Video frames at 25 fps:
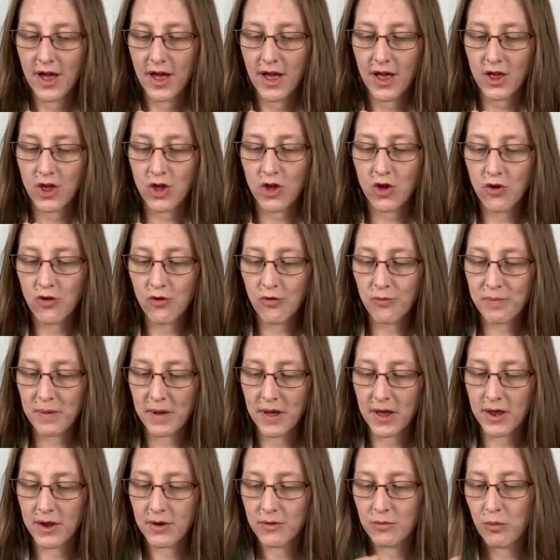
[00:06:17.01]
you've
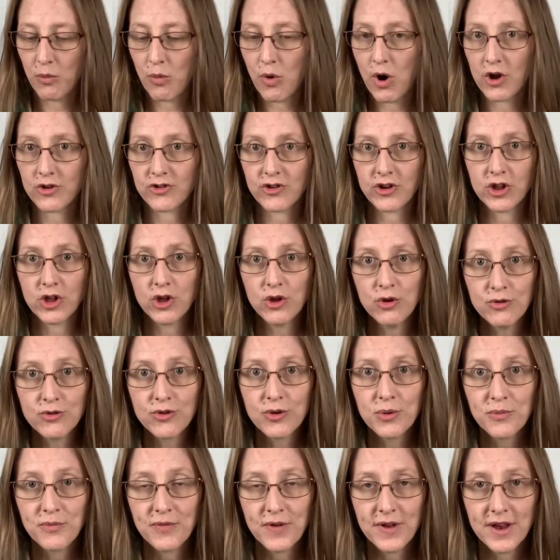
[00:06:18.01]
been watching
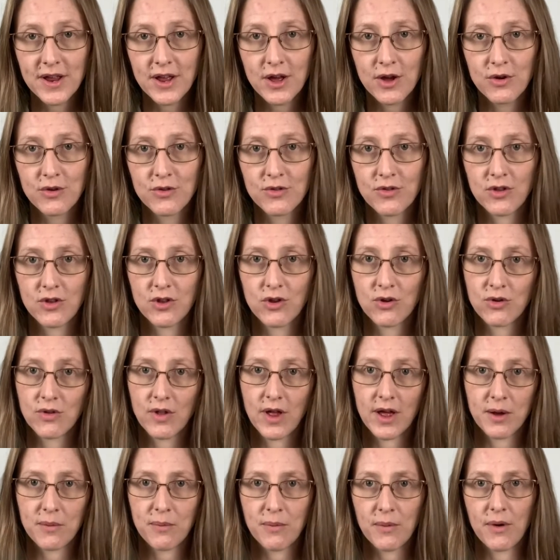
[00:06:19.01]
YouTube videos and you're
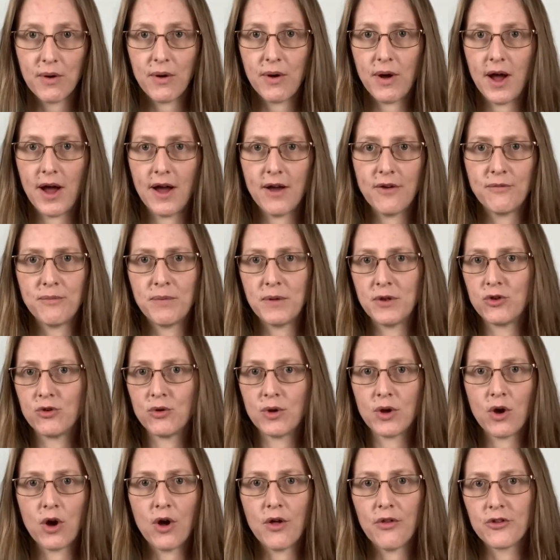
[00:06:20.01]
like, well, I've been
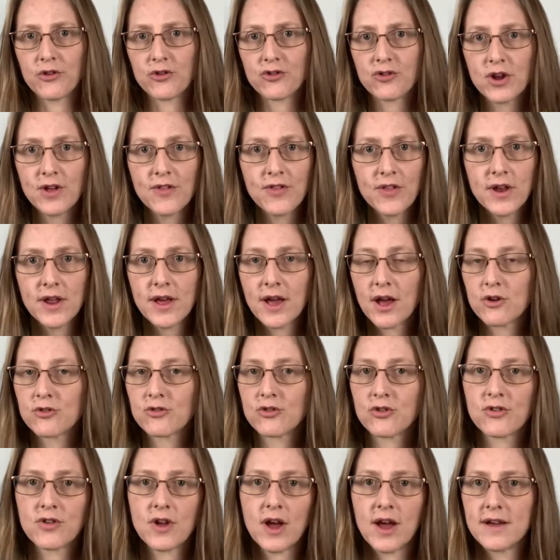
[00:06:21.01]
doing all the strengthening
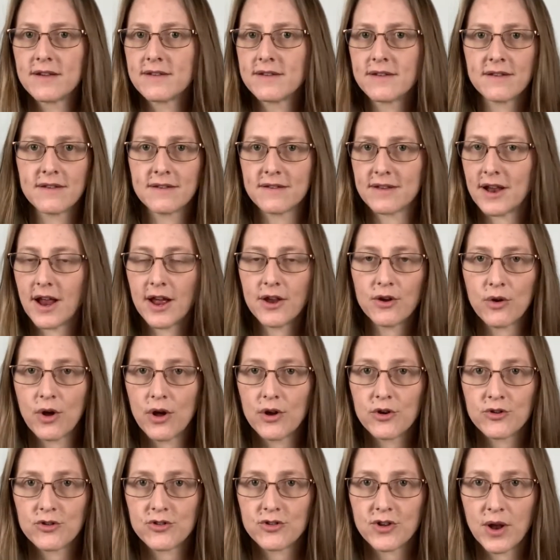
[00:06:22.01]
exercises and I don't
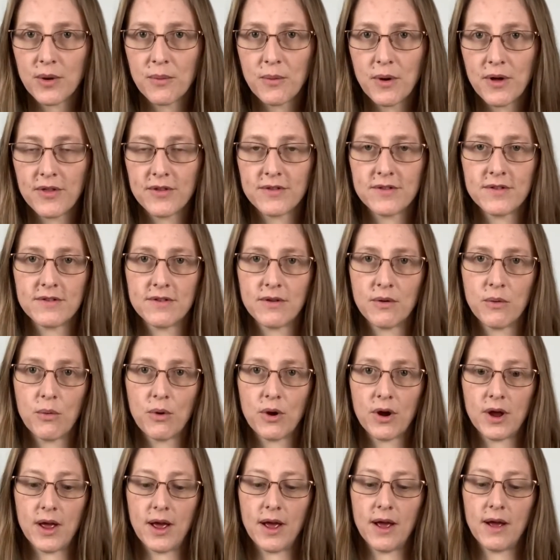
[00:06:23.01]
understand why this isn't
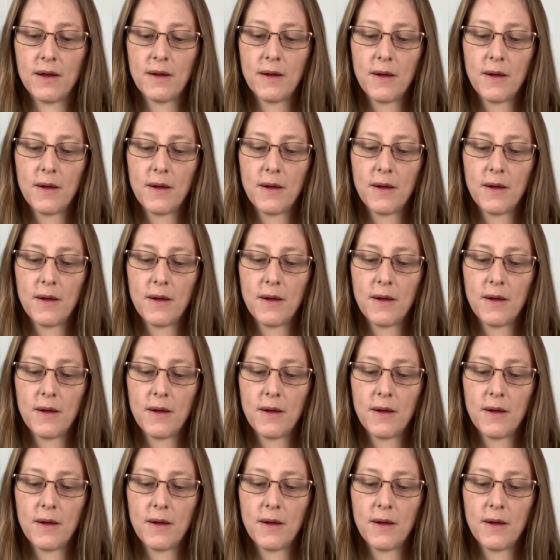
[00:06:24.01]
working.